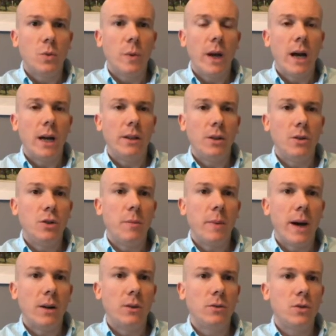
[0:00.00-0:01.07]
we are duty
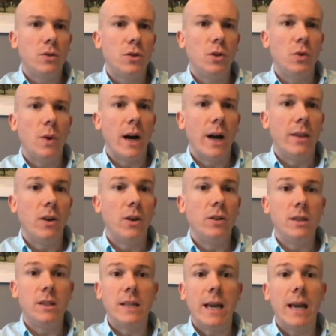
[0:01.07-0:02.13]
bound to either
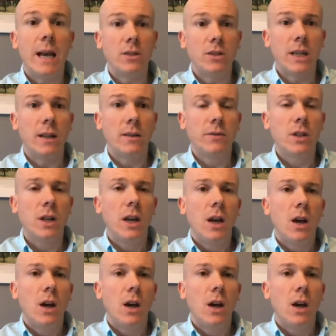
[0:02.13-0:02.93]
undertake ourselves